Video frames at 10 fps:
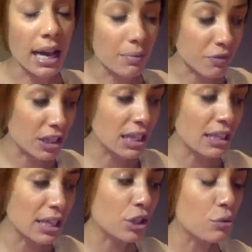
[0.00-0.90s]
I'm feeling
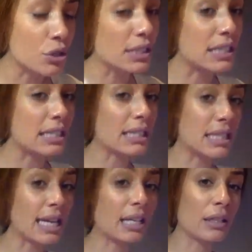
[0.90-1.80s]
like you just need to
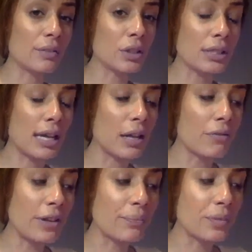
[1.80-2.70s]
take care of yourself
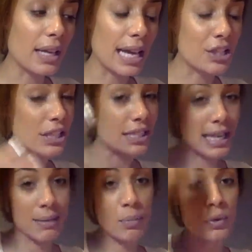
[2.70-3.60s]
and just
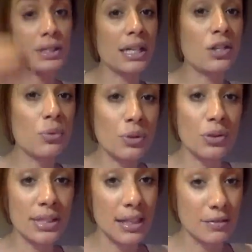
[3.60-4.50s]
get more in touch with
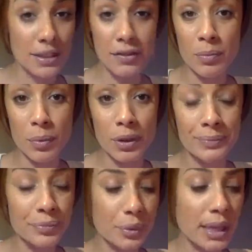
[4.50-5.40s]
yourself even more,
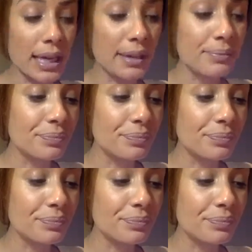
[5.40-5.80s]
okay?